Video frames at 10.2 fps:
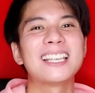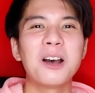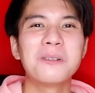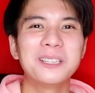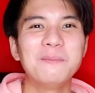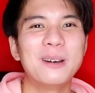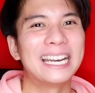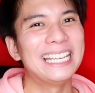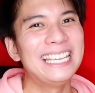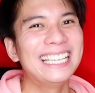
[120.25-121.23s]
asawa ni
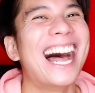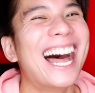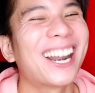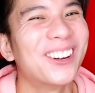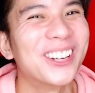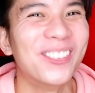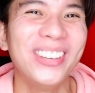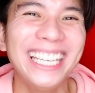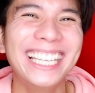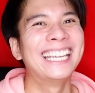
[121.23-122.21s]
Marie. Araw,
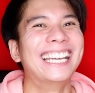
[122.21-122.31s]
gabi.